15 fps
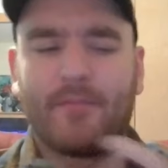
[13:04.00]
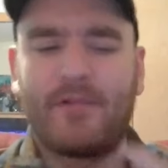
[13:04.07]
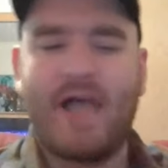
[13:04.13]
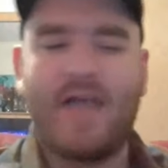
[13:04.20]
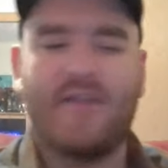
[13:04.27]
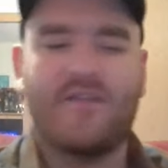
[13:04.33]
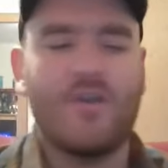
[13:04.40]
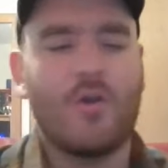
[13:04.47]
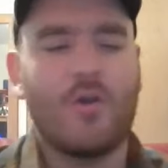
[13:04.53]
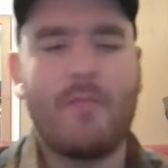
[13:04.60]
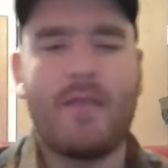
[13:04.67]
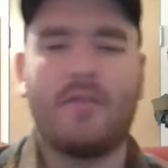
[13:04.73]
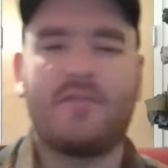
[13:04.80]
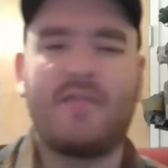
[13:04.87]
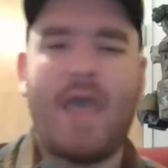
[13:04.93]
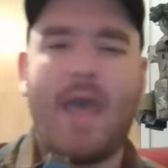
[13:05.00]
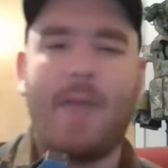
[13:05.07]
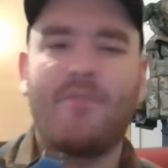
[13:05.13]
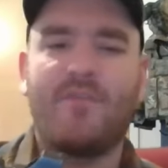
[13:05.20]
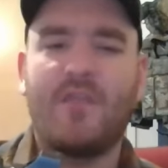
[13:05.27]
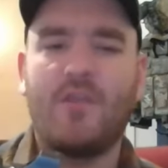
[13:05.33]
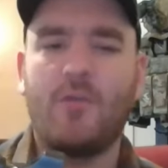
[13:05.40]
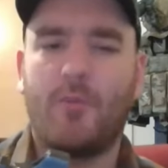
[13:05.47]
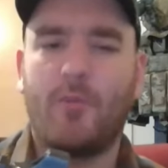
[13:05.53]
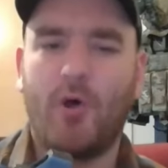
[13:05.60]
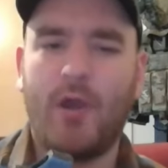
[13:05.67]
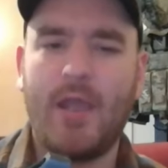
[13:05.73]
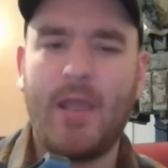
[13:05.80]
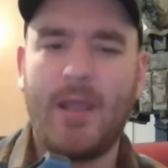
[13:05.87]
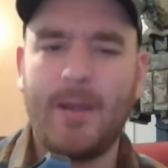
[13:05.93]
plastic or metal tabs that you
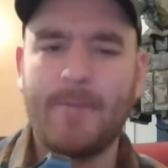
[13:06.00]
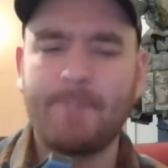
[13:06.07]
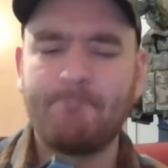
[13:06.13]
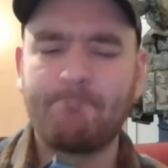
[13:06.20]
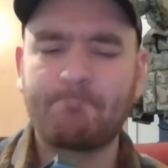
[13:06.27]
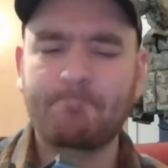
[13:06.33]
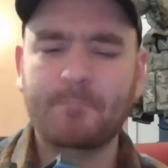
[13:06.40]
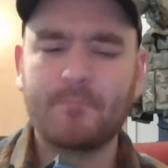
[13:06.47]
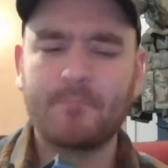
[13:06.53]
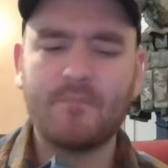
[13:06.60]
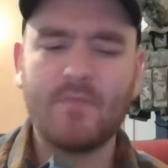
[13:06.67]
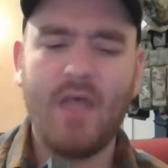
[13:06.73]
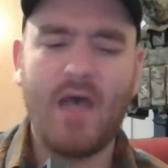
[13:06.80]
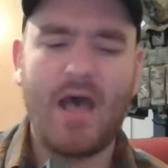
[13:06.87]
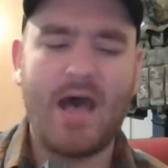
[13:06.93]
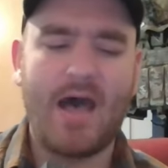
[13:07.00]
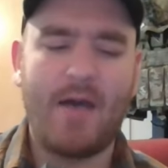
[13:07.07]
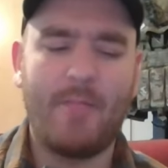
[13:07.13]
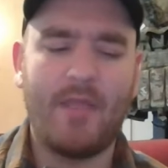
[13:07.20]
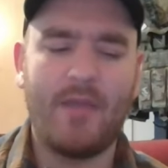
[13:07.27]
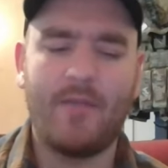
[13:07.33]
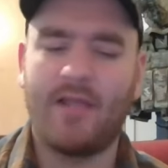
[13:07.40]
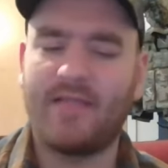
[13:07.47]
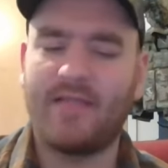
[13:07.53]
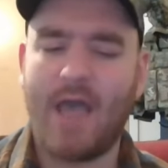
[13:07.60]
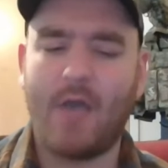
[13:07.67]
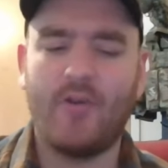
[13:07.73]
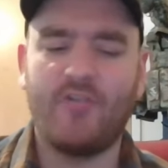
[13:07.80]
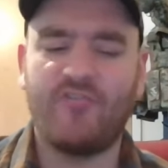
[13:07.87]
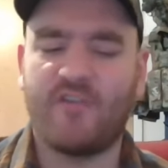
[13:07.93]
put in, and
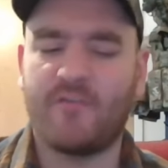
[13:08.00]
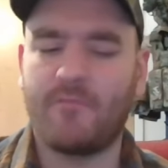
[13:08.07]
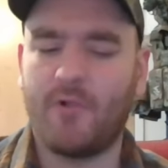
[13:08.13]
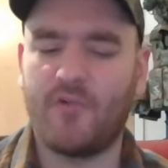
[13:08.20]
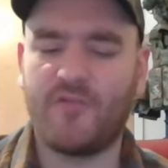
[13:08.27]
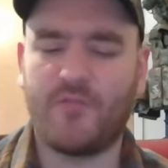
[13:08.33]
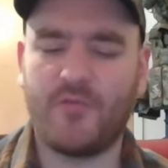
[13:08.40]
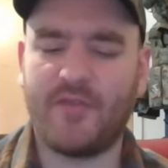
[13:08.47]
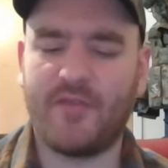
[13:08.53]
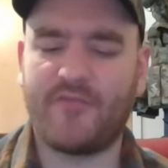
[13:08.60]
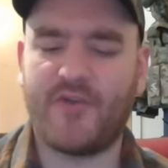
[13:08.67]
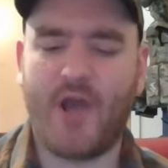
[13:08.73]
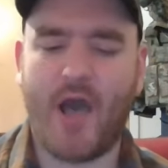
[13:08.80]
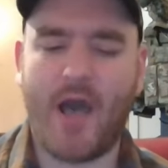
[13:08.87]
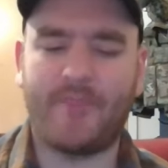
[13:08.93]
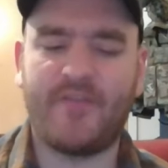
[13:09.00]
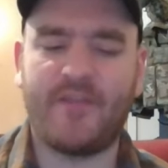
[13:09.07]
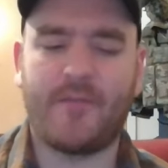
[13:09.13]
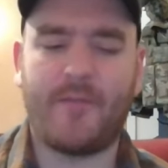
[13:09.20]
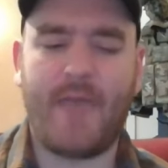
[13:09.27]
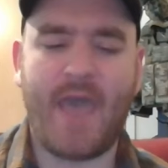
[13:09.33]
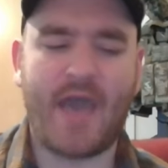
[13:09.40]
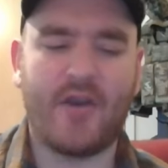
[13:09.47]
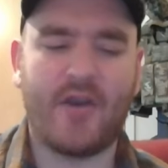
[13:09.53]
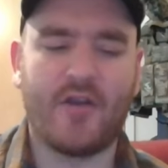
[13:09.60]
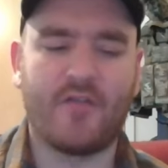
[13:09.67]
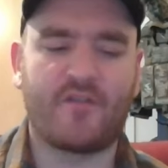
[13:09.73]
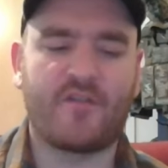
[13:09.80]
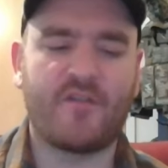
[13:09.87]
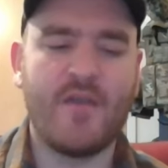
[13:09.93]
allowing just multiple different optic
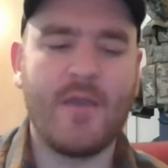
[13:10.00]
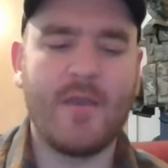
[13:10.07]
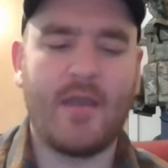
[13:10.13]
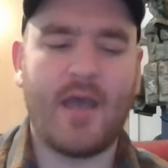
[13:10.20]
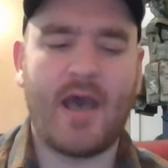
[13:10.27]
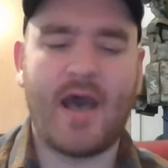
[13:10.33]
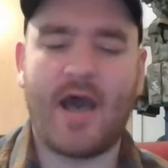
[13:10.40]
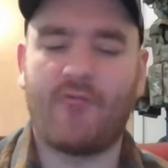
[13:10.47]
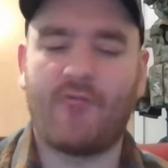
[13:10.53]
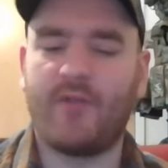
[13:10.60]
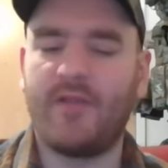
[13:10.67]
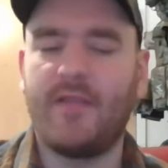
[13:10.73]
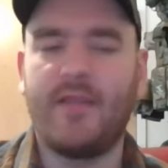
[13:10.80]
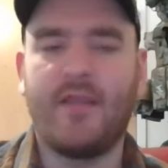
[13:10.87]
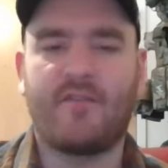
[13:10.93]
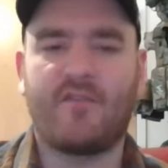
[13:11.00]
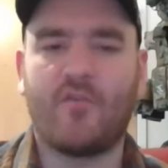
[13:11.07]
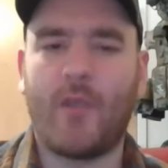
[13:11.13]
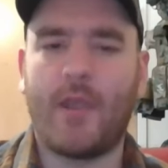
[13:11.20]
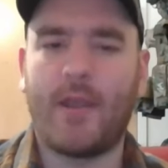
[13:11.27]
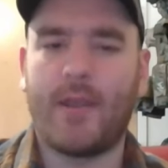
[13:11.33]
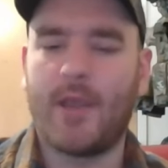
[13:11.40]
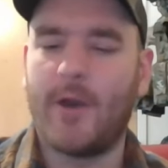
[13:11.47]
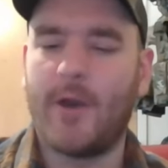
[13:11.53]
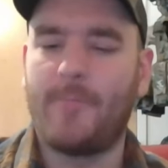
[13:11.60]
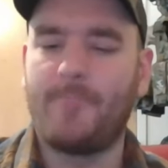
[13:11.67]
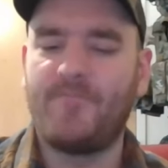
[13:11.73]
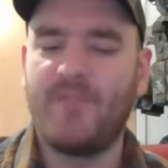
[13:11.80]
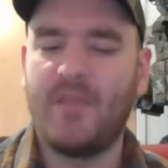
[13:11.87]
patterns really is the way to go.